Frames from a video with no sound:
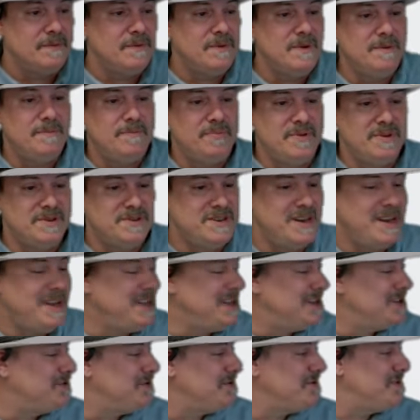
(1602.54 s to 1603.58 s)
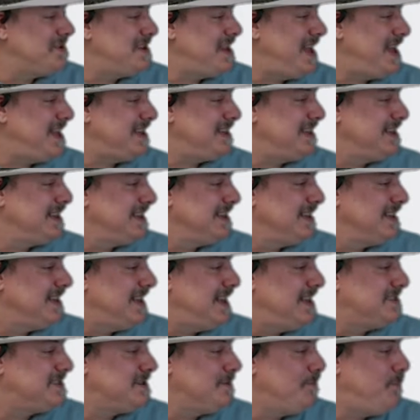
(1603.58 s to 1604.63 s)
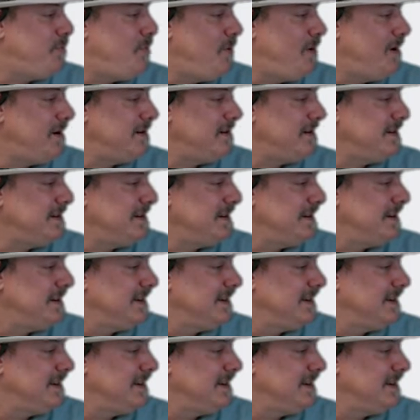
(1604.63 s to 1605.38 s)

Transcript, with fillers: We appreciate you doing that. That's important.